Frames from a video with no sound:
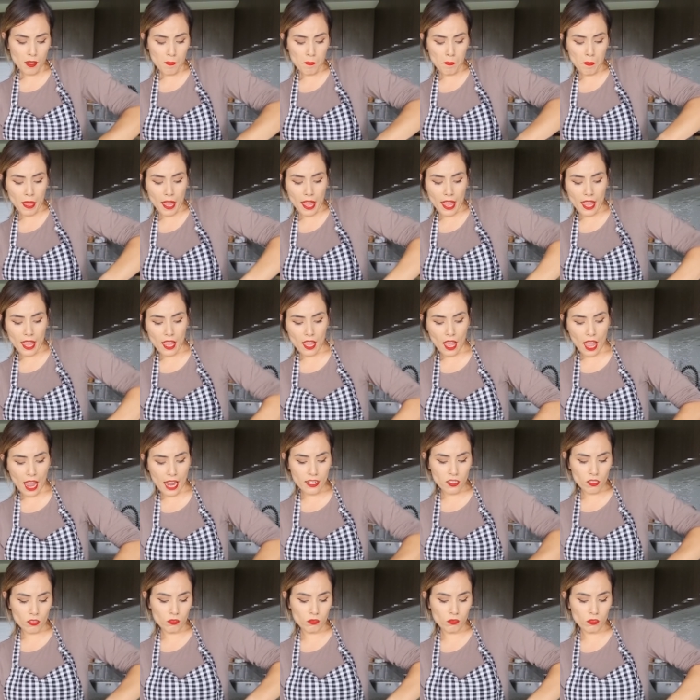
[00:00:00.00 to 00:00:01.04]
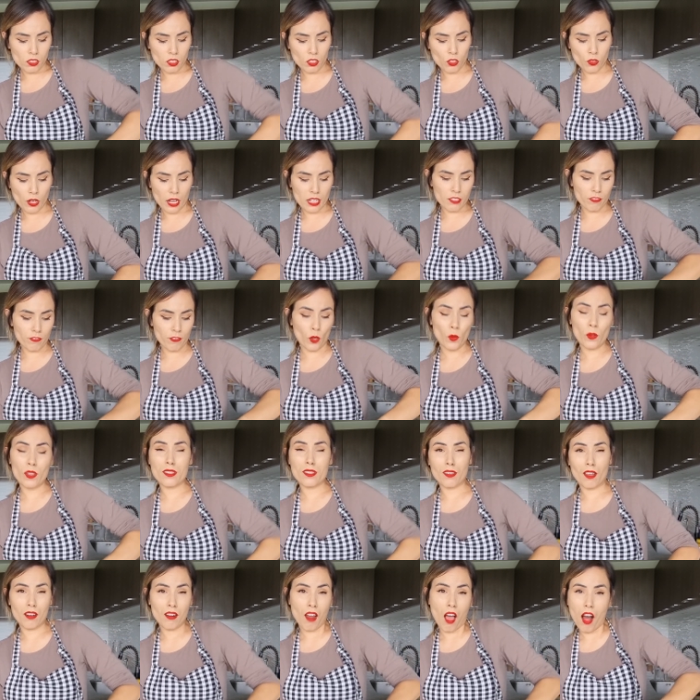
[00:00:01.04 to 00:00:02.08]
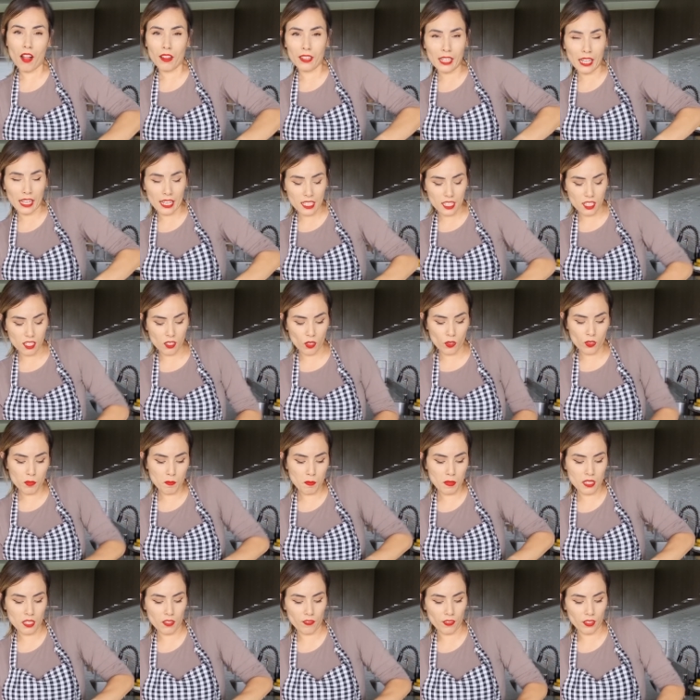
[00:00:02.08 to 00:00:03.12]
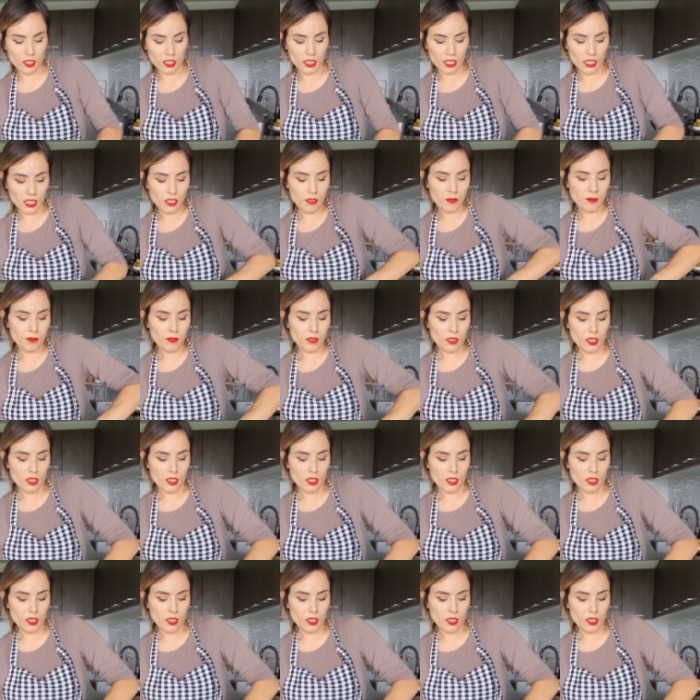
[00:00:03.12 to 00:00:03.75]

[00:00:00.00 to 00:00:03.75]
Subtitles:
but I don't try to focus on holidays so specifically,